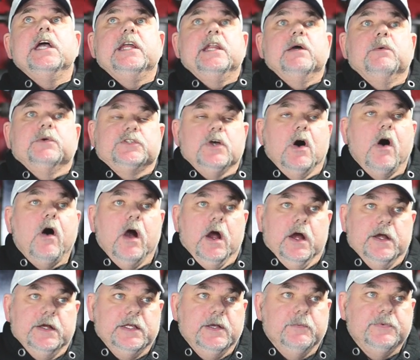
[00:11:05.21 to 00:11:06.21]
and it was
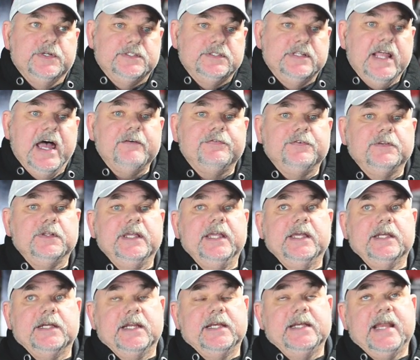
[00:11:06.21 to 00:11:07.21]
hard. It was
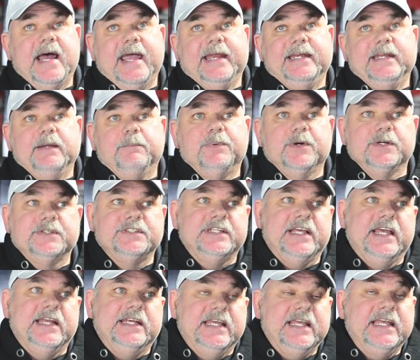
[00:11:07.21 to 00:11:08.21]
definitely in a
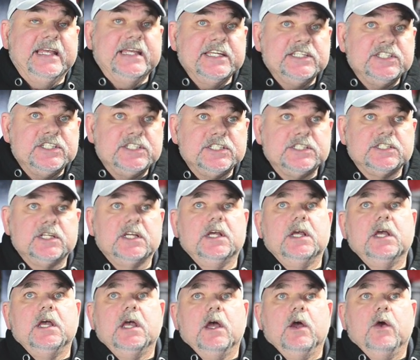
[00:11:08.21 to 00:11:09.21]
90%-ish
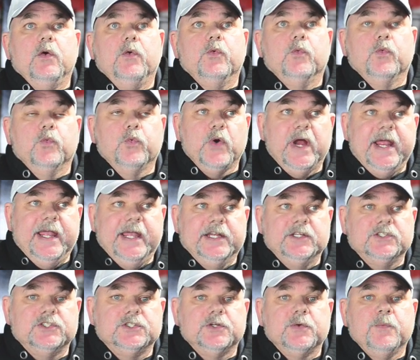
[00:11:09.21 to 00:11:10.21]

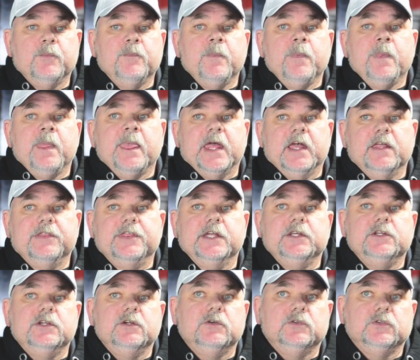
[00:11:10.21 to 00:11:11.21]
range. And
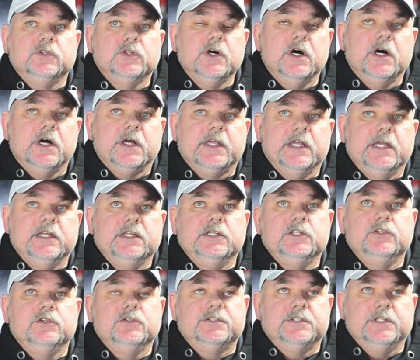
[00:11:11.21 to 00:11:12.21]
then you look and
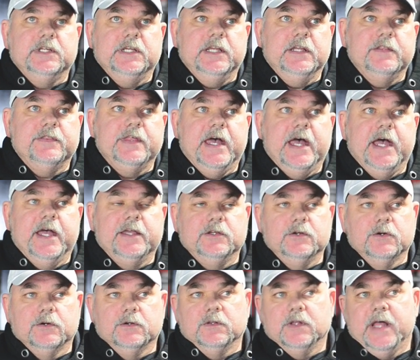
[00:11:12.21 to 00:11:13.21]
you see that
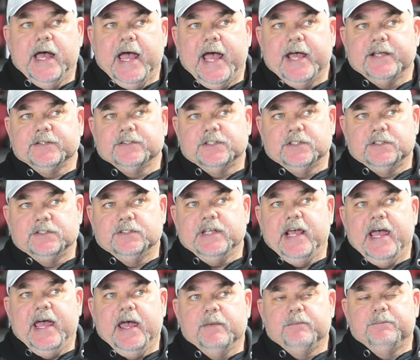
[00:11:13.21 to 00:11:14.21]
your last
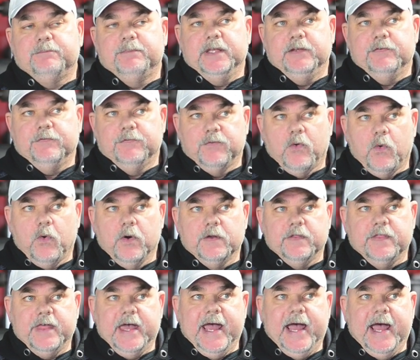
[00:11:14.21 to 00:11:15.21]
set
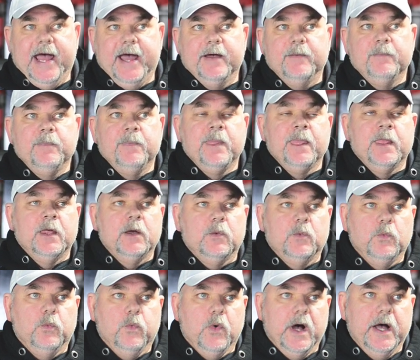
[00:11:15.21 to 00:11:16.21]
before that
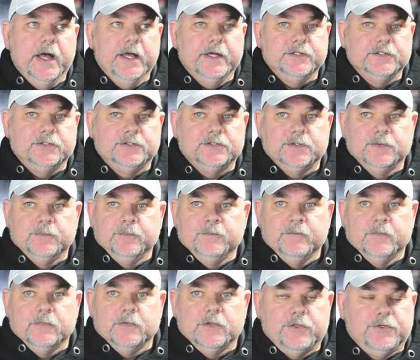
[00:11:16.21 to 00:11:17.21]
was
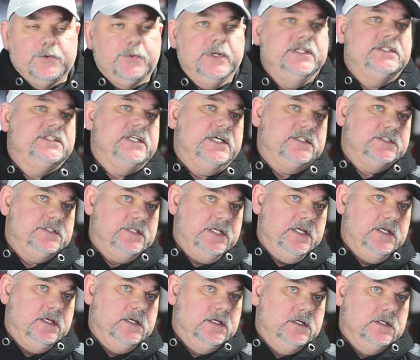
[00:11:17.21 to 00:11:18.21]

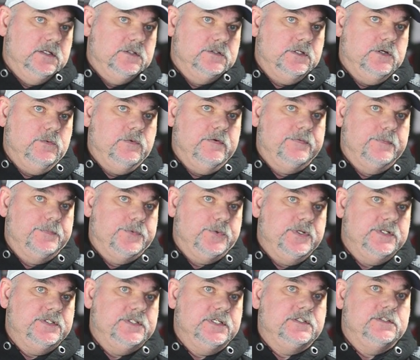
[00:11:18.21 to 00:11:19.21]
360. So you went from
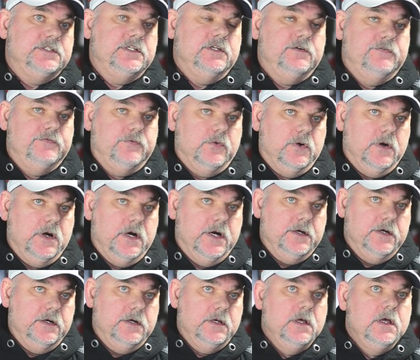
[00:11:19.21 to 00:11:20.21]
360 to
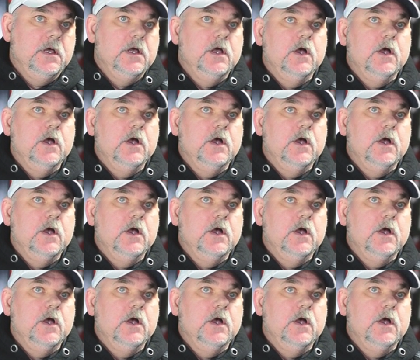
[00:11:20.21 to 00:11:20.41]
400.